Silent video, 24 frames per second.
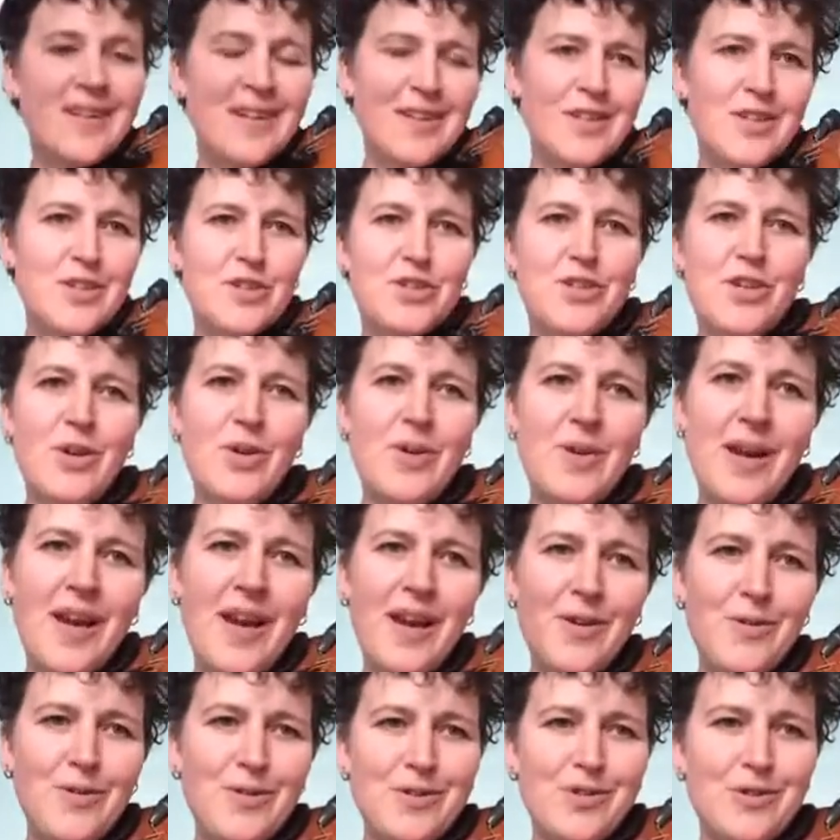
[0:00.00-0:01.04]
I'm going to show you
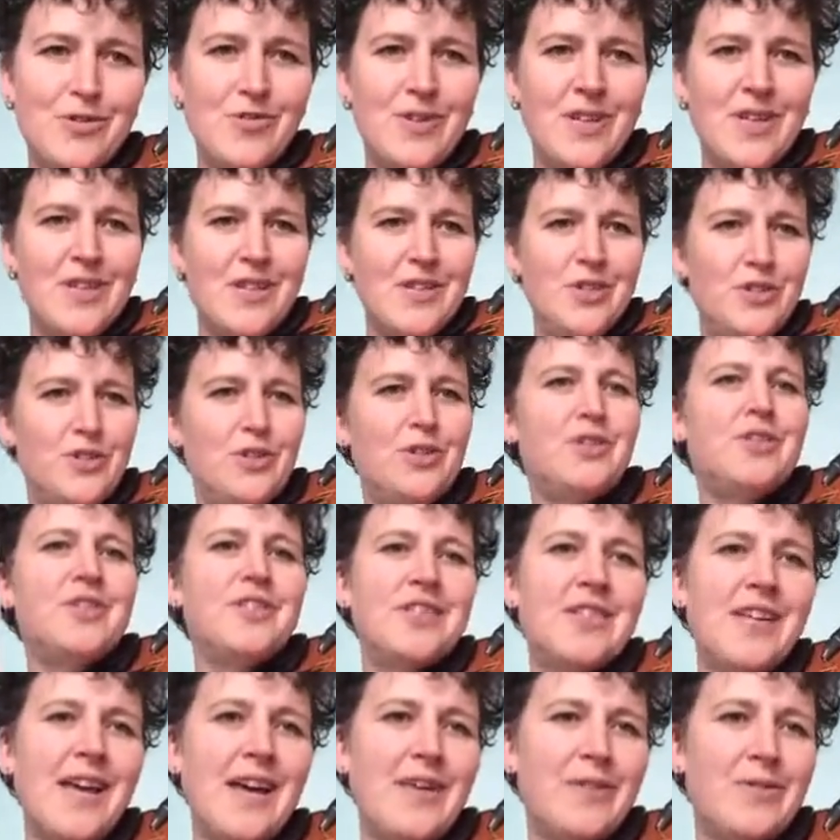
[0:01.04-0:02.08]
how the strings should
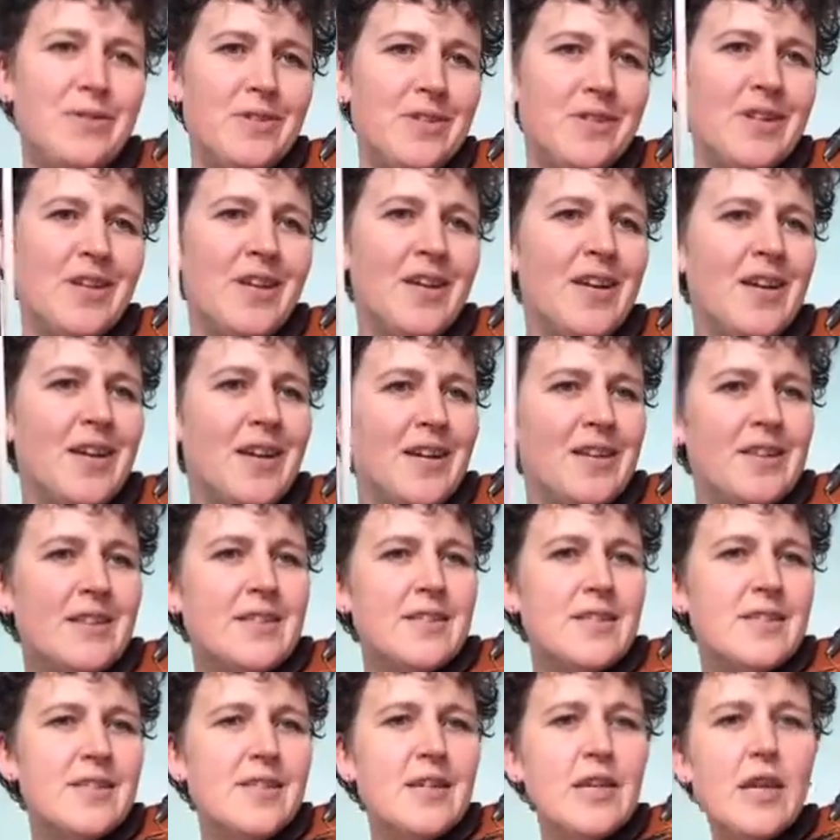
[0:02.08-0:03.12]
sound.
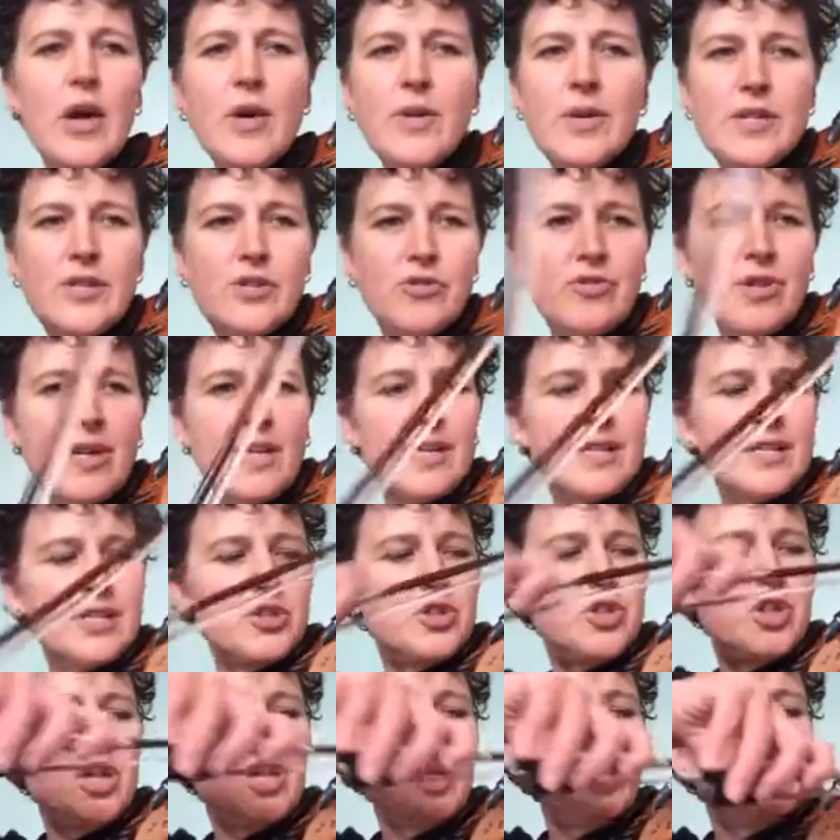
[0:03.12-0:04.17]
This is a lower string, it's
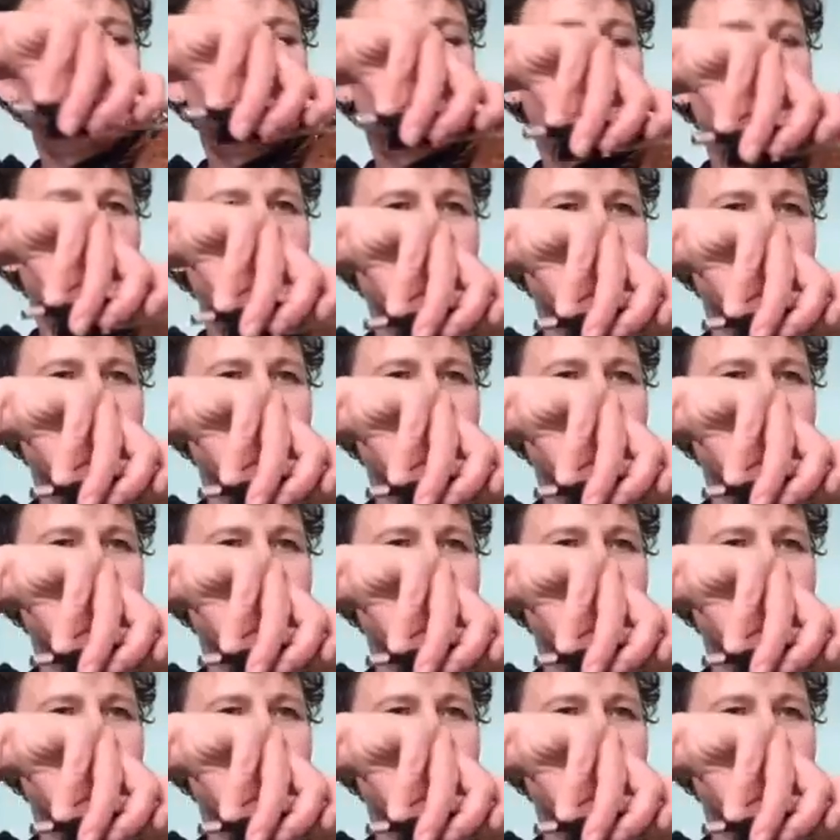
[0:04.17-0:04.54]
G.